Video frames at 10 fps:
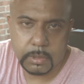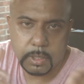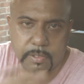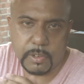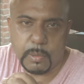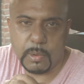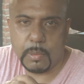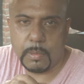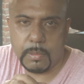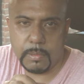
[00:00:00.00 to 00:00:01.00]
if you
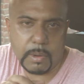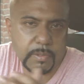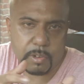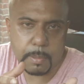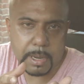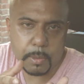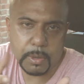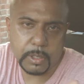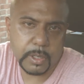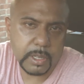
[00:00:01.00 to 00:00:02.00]
will want for a better
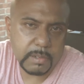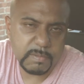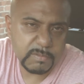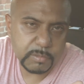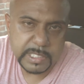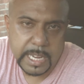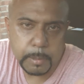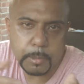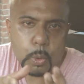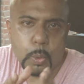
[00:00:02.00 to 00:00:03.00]
word,
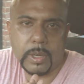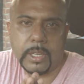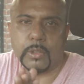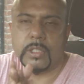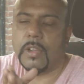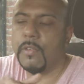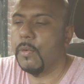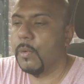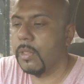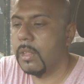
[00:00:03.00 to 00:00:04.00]
name calling or so
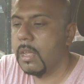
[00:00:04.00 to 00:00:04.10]
forth.